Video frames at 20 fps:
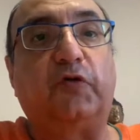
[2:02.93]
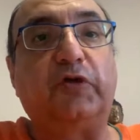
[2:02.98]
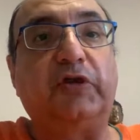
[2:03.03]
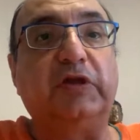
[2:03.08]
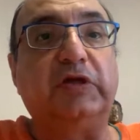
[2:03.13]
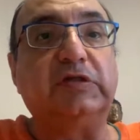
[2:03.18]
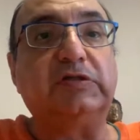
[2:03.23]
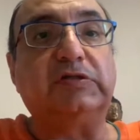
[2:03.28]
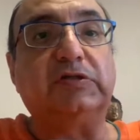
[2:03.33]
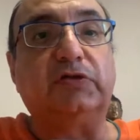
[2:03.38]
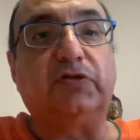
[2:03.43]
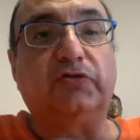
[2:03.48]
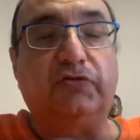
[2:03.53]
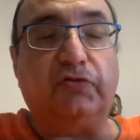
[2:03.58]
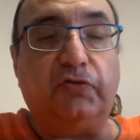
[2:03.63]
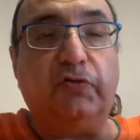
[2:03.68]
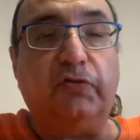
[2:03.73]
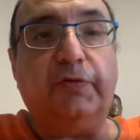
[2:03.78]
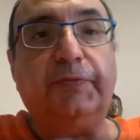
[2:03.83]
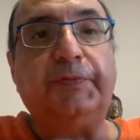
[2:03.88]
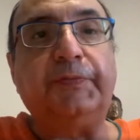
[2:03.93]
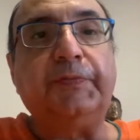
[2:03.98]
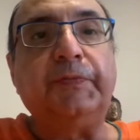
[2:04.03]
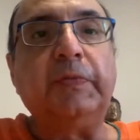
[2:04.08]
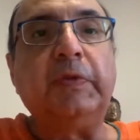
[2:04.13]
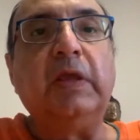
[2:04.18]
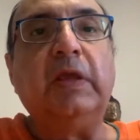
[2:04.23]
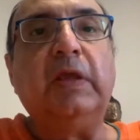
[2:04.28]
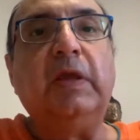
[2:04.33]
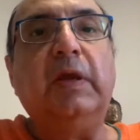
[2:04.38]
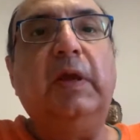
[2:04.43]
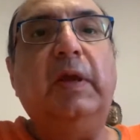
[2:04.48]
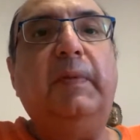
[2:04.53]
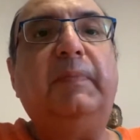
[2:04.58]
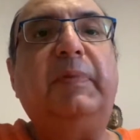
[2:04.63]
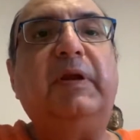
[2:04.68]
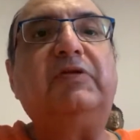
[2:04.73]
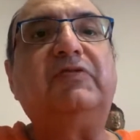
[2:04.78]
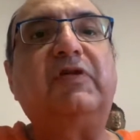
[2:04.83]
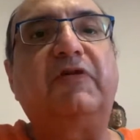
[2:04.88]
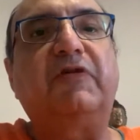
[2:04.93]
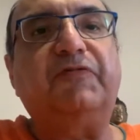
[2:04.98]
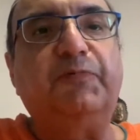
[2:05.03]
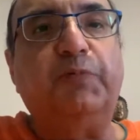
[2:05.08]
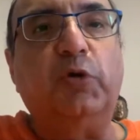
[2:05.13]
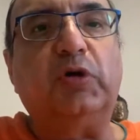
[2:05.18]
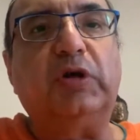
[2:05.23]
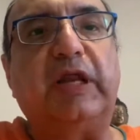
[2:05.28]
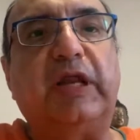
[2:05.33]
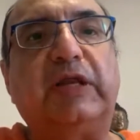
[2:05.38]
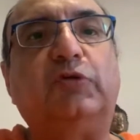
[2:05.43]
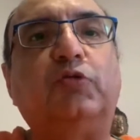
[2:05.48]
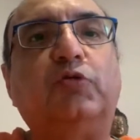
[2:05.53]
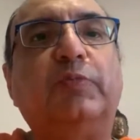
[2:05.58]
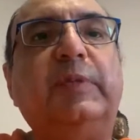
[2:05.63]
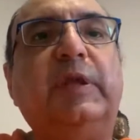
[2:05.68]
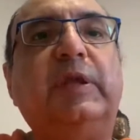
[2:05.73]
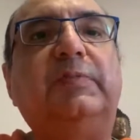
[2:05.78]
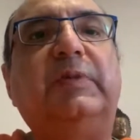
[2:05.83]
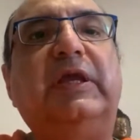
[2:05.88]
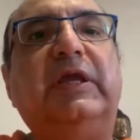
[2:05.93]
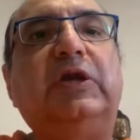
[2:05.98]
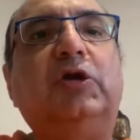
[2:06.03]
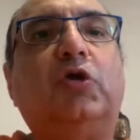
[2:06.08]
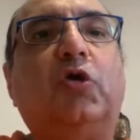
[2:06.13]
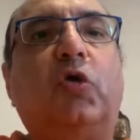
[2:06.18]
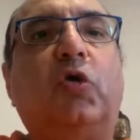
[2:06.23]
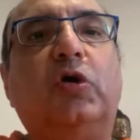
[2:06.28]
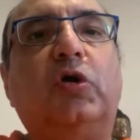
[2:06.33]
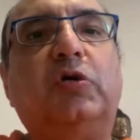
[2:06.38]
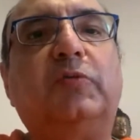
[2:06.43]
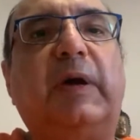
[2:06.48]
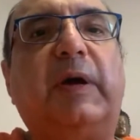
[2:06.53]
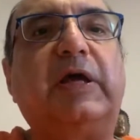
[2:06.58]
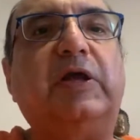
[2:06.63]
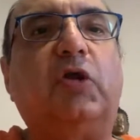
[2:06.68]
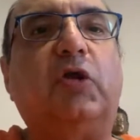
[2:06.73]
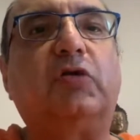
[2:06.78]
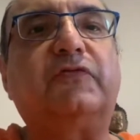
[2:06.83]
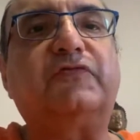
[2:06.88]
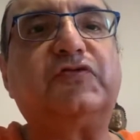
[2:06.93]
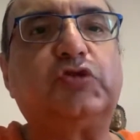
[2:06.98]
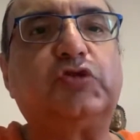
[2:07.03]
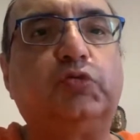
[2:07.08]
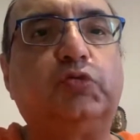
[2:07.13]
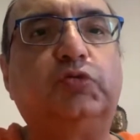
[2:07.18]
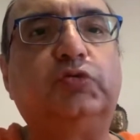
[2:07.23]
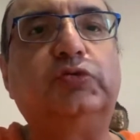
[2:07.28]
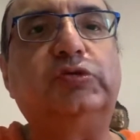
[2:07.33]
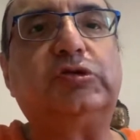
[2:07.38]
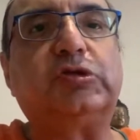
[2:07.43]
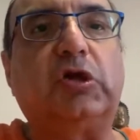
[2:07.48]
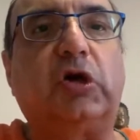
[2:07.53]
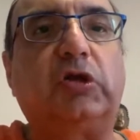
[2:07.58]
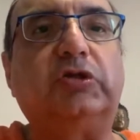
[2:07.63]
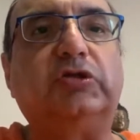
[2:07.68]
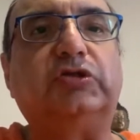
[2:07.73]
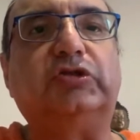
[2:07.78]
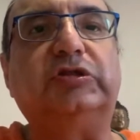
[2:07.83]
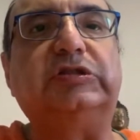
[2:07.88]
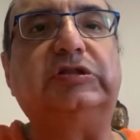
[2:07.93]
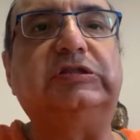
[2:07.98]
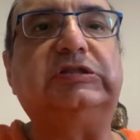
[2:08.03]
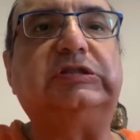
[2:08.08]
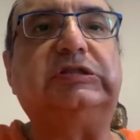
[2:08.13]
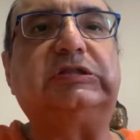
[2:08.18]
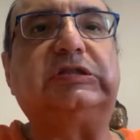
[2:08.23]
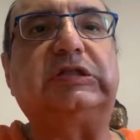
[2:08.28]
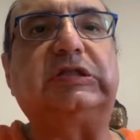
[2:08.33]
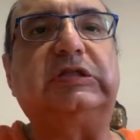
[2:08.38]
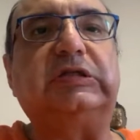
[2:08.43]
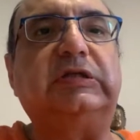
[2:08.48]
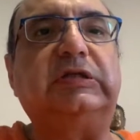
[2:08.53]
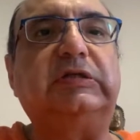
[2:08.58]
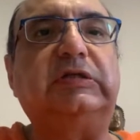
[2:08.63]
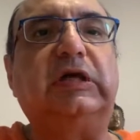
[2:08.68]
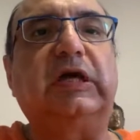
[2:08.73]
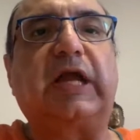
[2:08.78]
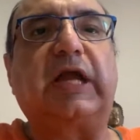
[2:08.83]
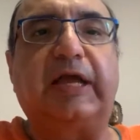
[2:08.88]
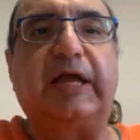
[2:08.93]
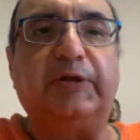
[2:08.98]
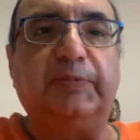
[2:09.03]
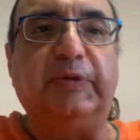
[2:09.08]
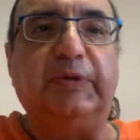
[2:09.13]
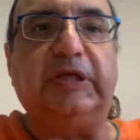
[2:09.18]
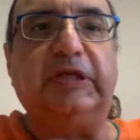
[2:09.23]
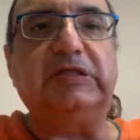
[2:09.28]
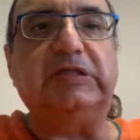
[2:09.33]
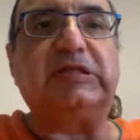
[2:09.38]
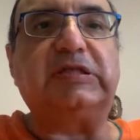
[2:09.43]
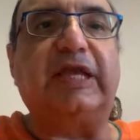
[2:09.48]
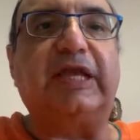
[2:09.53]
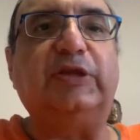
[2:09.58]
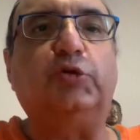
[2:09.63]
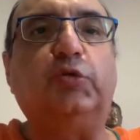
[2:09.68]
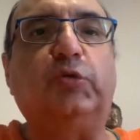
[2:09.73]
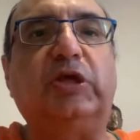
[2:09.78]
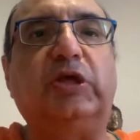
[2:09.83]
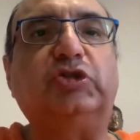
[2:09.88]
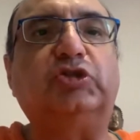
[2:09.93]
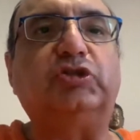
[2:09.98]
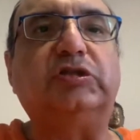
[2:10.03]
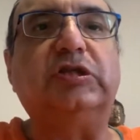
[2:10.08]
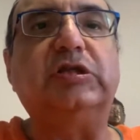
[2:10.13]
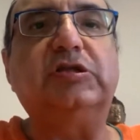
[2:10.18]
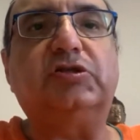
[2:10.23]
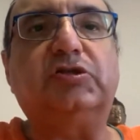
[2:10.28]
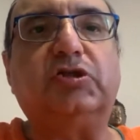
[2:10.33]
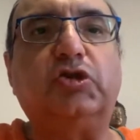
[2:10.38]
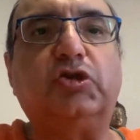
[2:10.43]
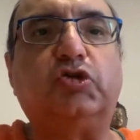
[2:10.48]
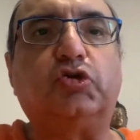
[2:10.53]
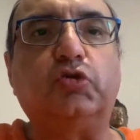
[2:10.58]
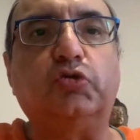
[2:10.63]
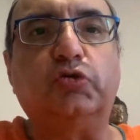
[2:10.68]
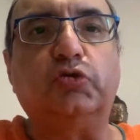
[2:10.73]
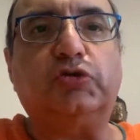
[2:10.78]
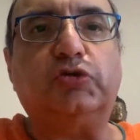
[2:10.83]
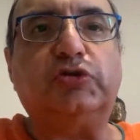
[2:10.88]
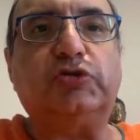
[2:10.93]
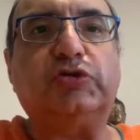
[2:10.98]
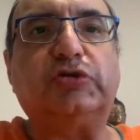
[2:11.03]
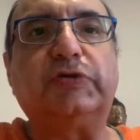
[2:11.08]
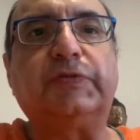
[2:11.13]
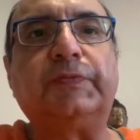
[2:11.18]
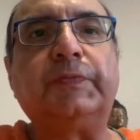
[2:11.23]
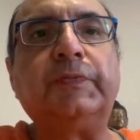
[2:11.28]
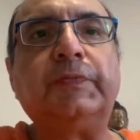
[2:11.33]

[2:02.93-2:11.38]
4 years in a row. But Rough Book led to me being called by a lot of schools, colleges, academies, education institutes,